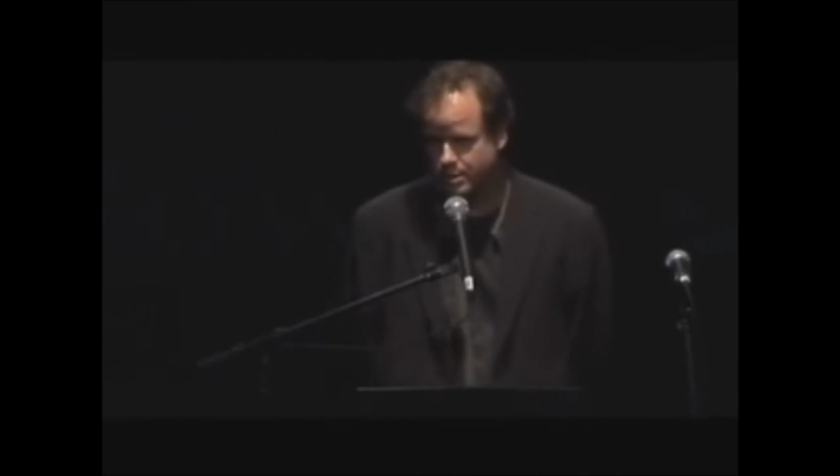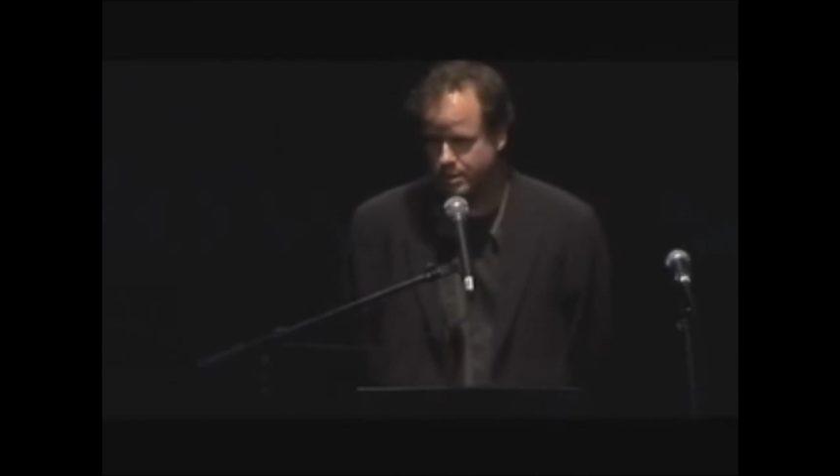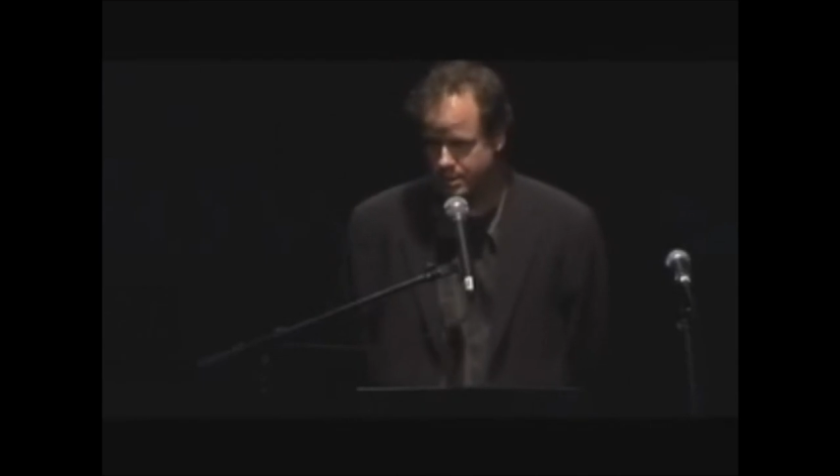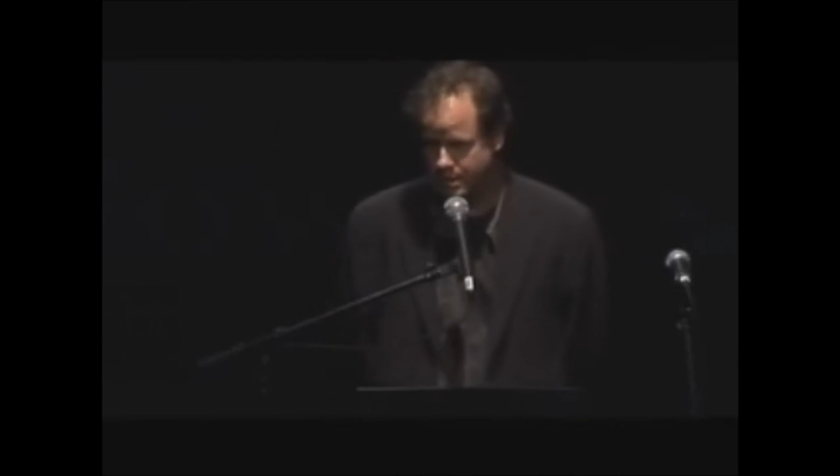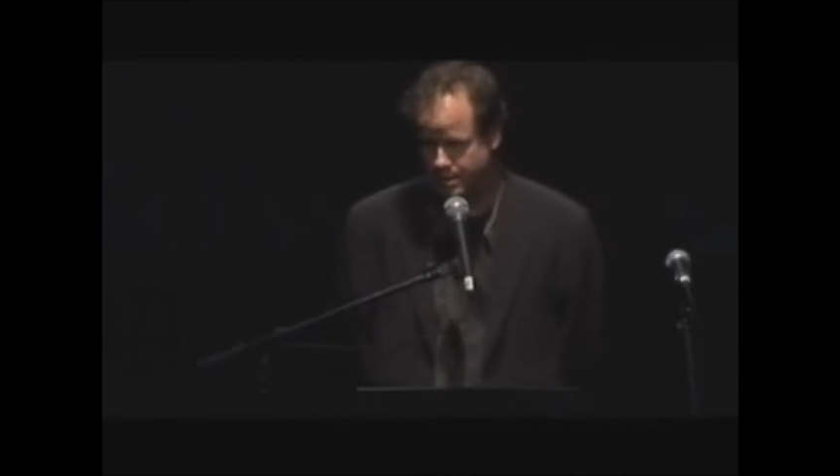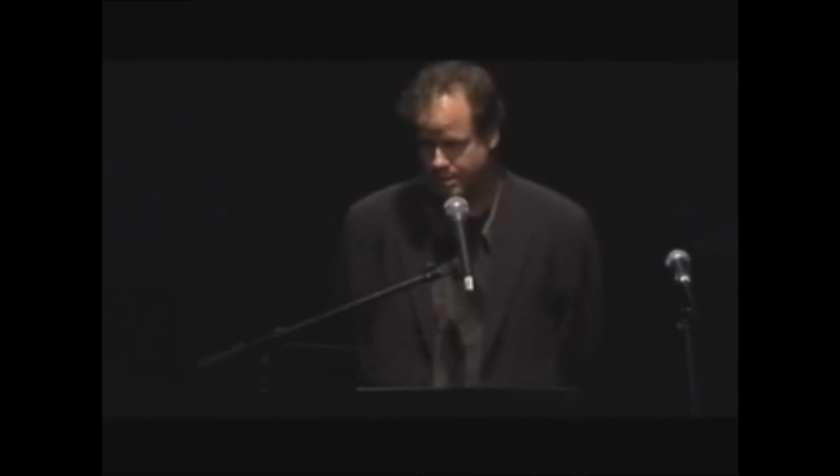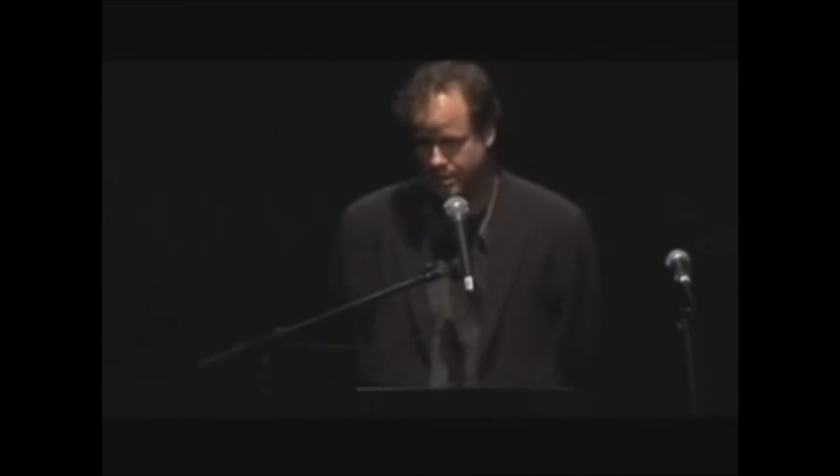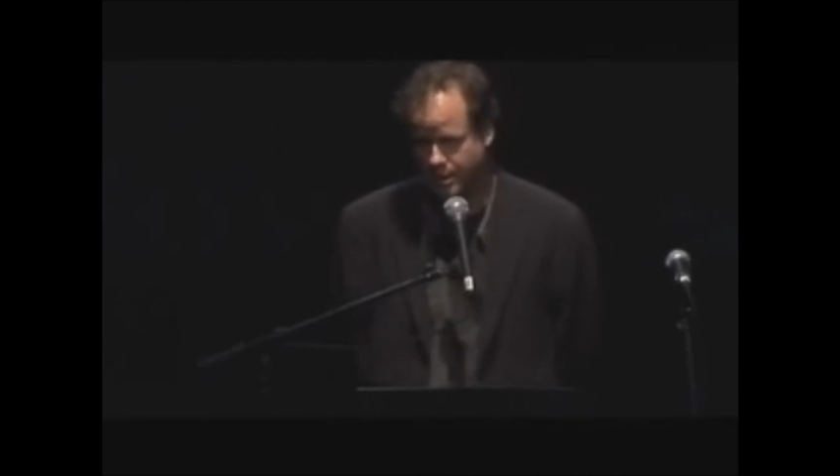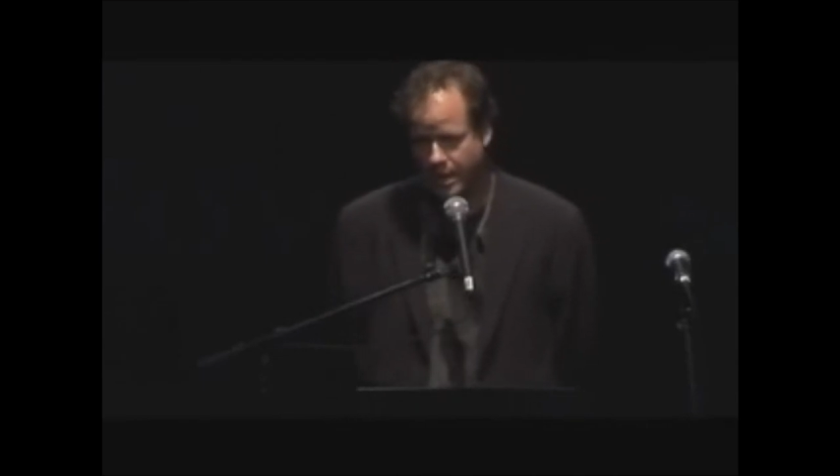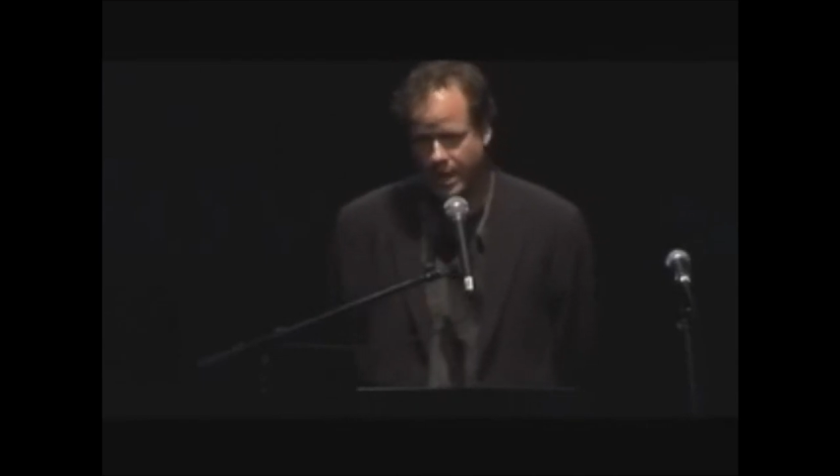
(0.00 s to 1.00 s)
a
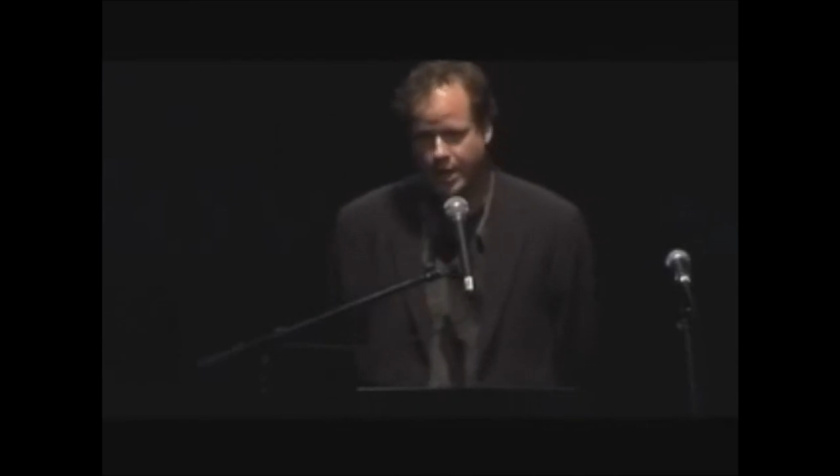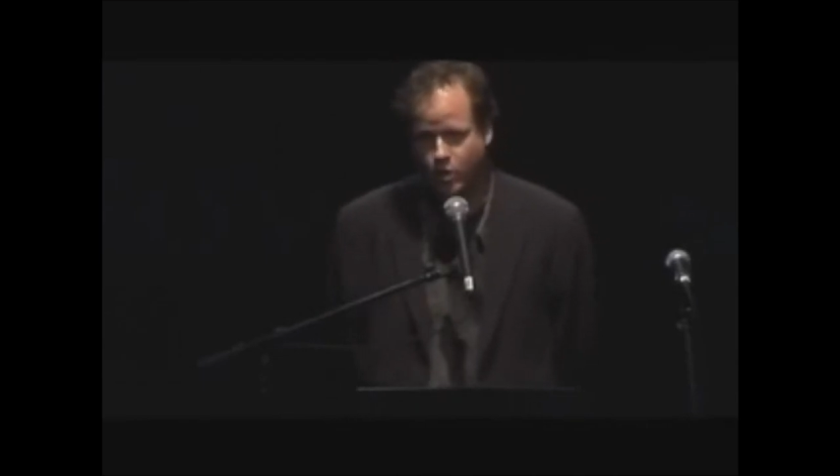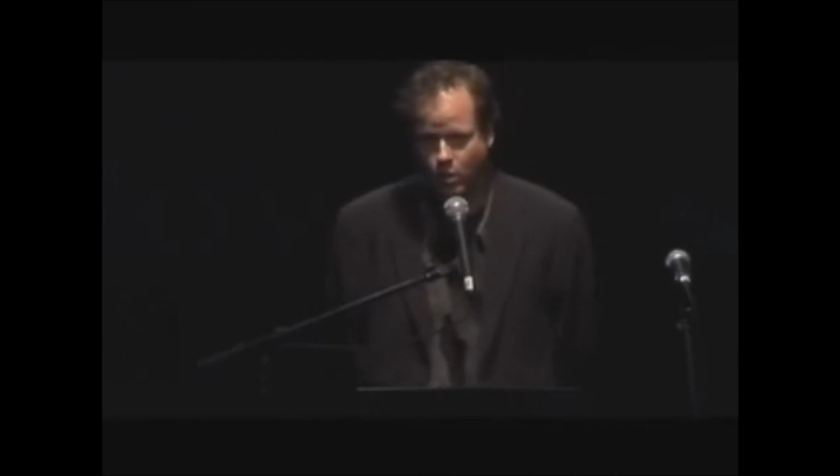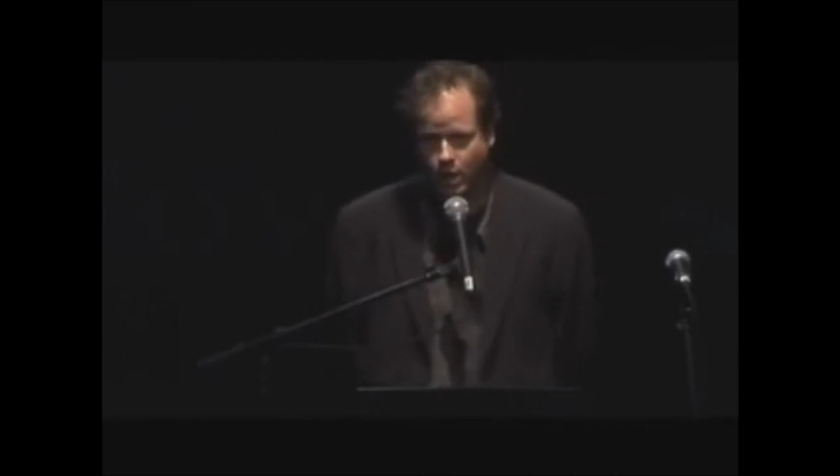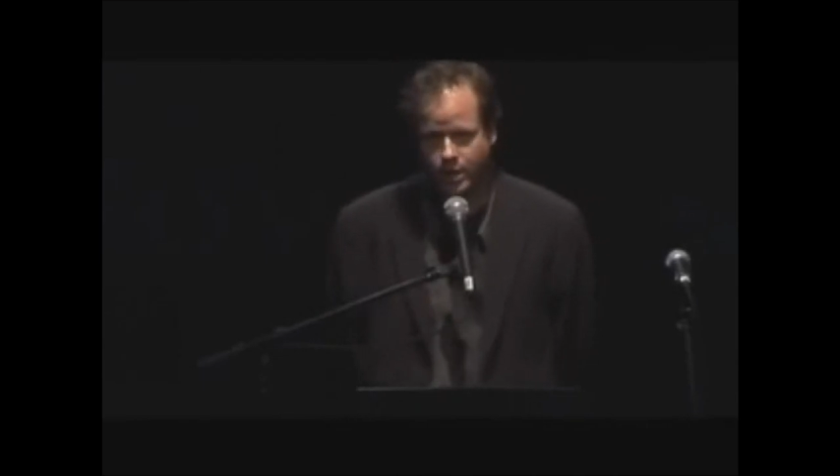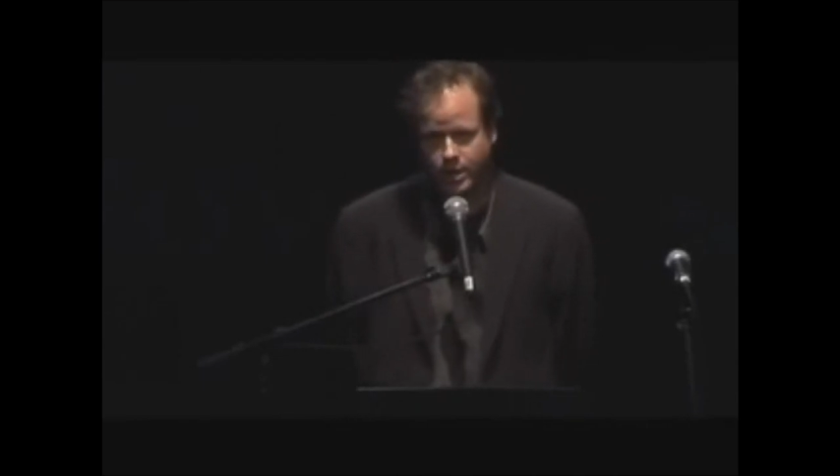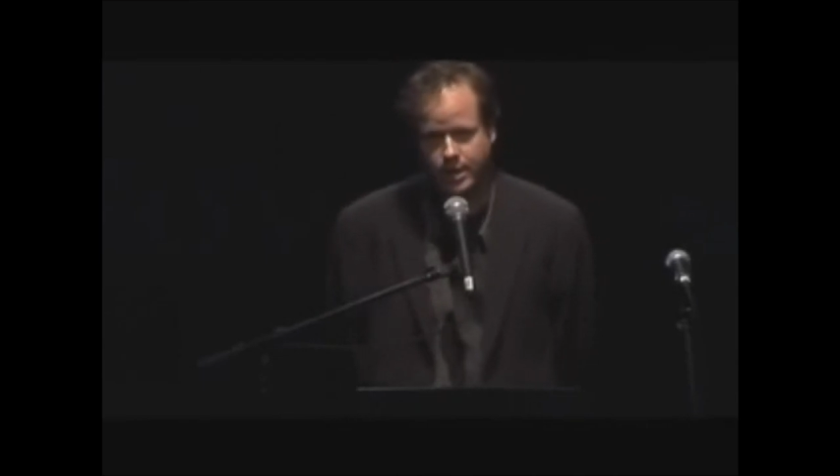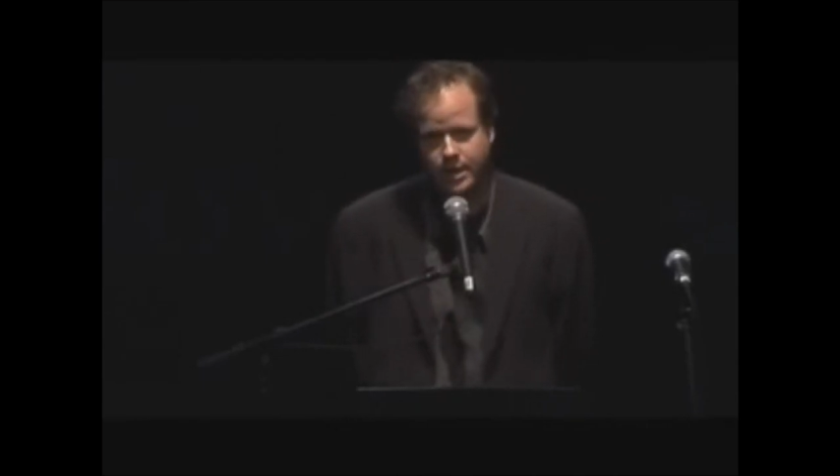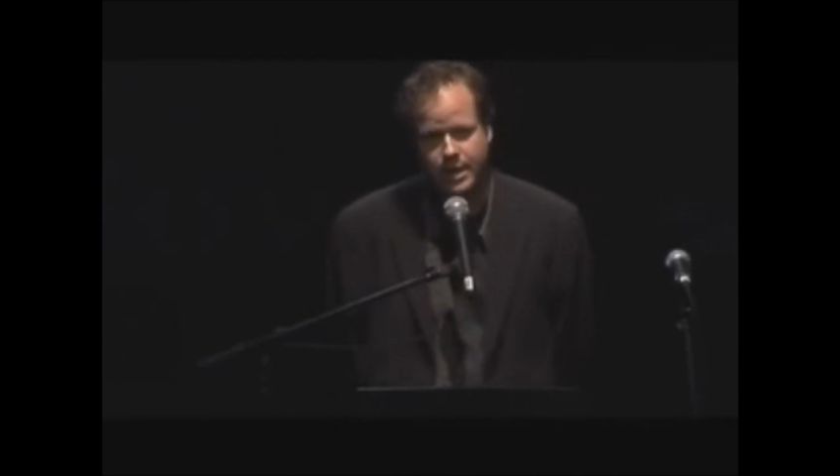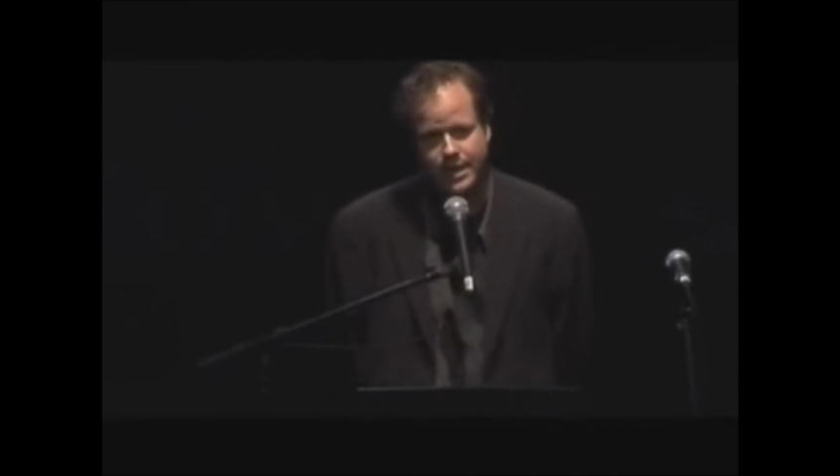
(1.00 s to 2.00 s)
necessity.
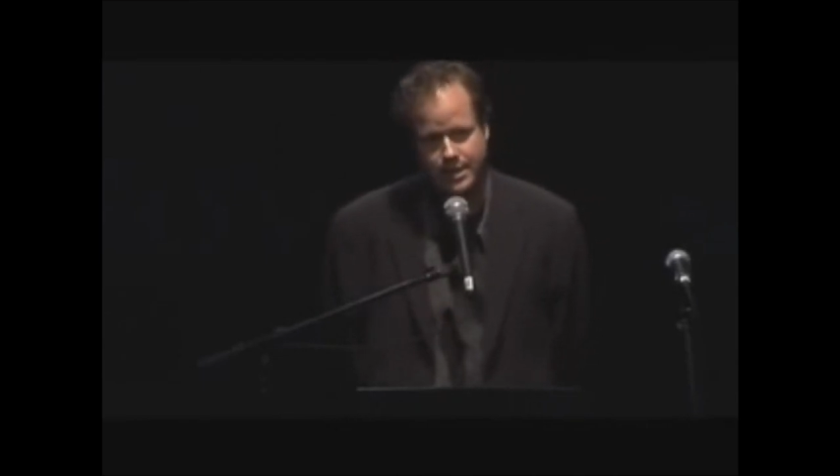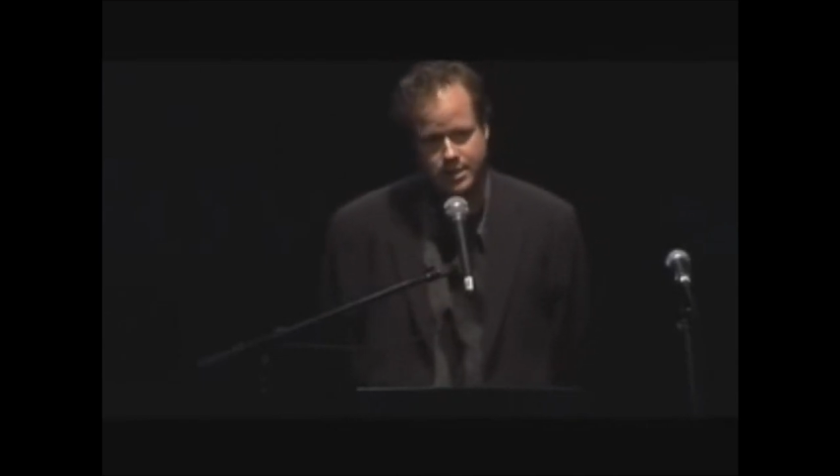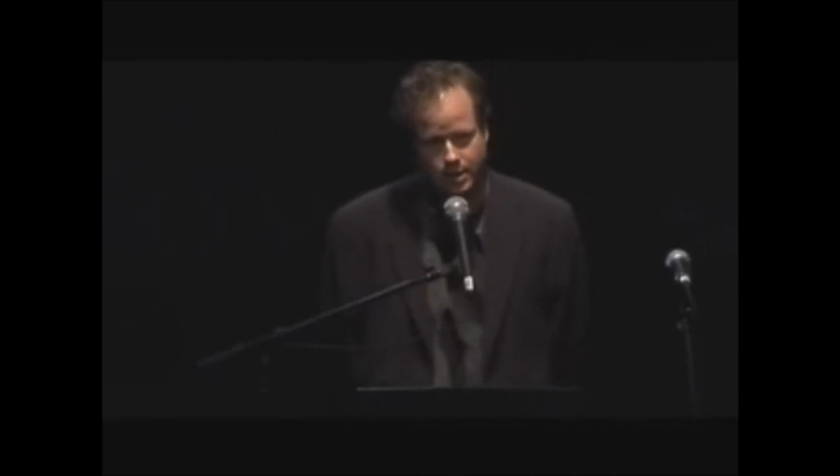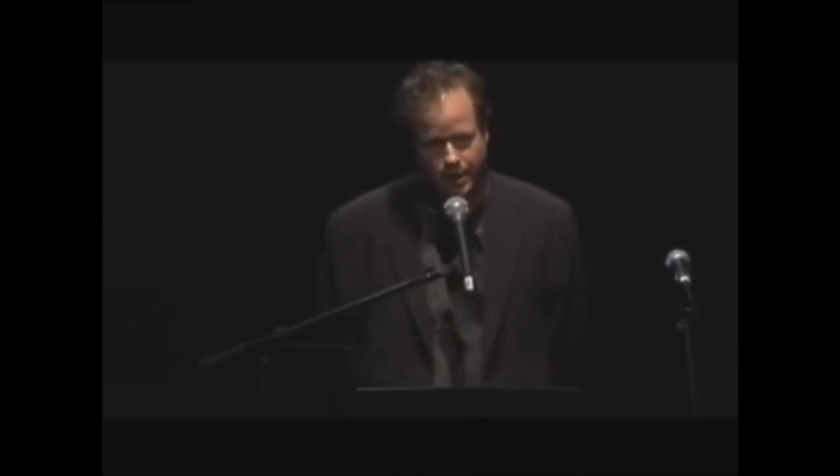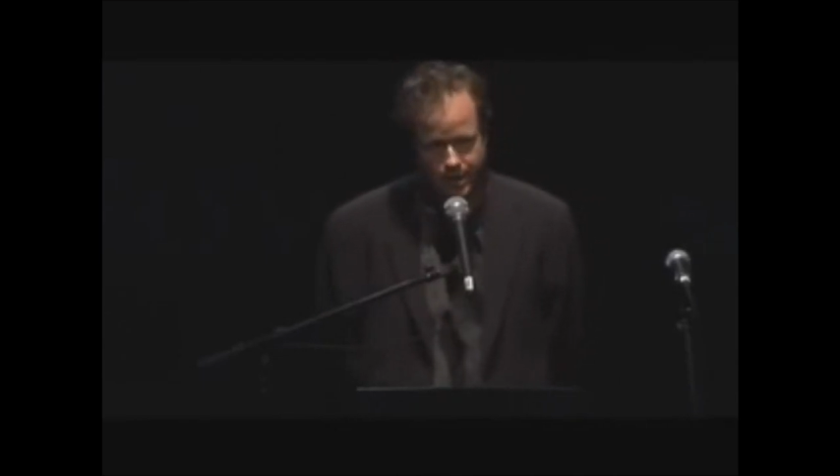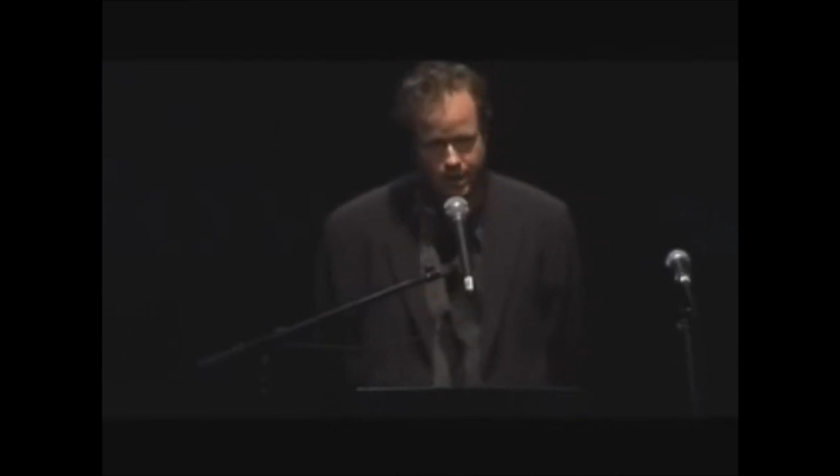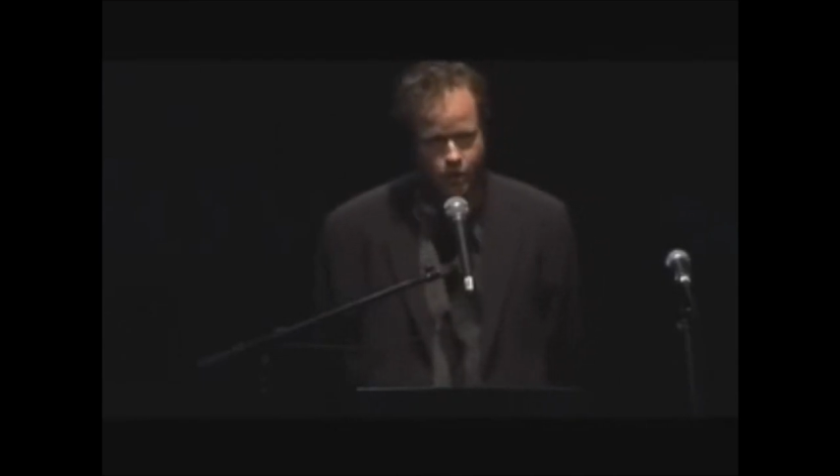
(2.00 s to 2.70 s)
Equality is like